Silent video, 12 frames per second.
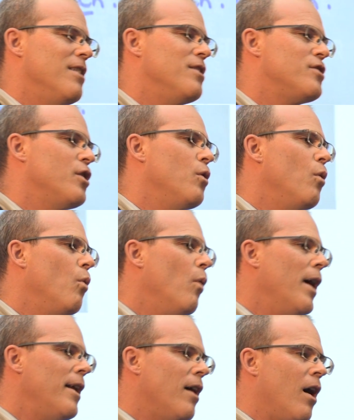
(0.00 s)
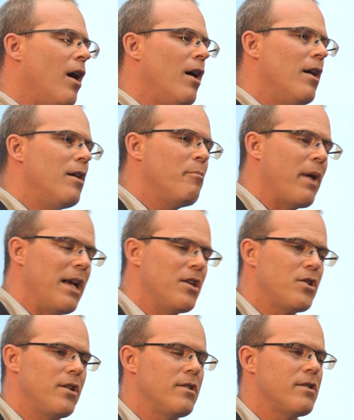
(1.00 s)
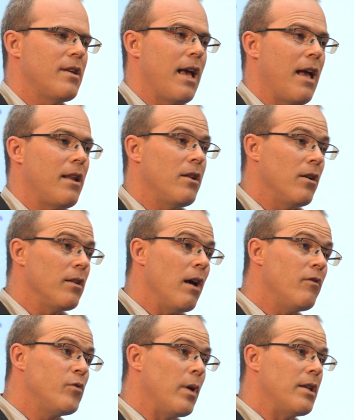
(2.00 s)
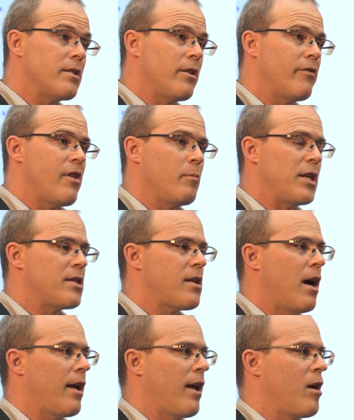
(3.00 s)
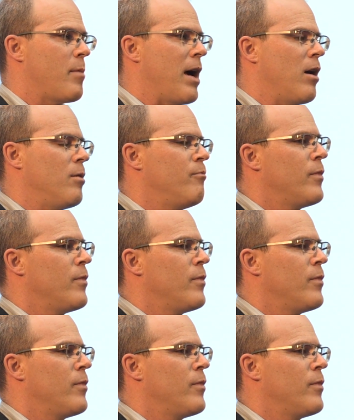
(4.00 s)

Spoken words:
So what are patients and their loved ones and their families talking about?